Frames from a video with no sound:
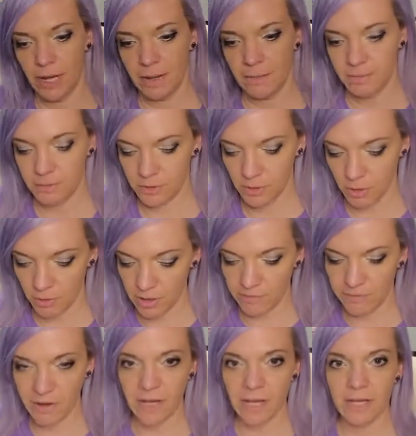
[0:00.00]
So if
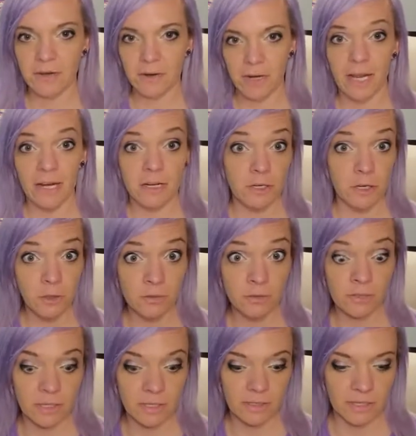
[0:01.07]
I go ahead and use
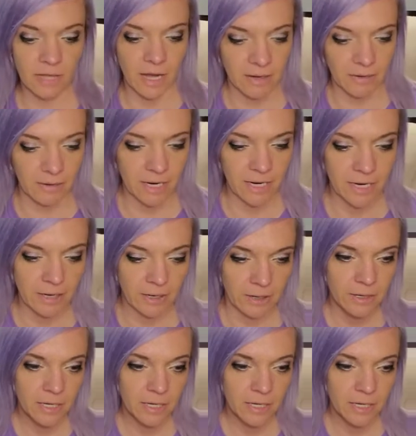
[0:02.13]
this guy right here,